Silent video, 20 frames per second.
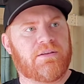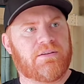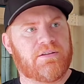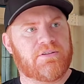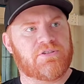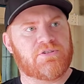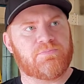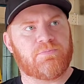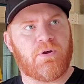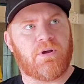
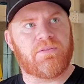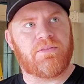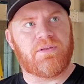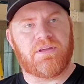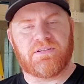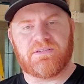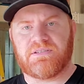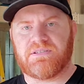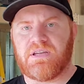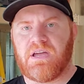did spray
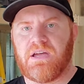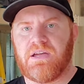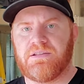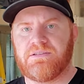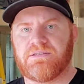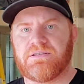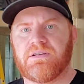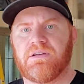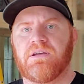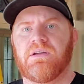the
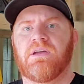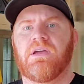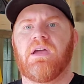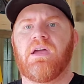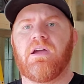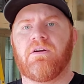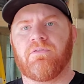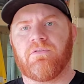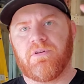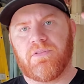insides.
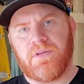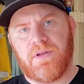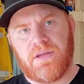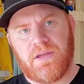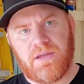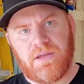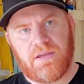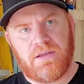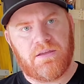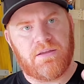Everything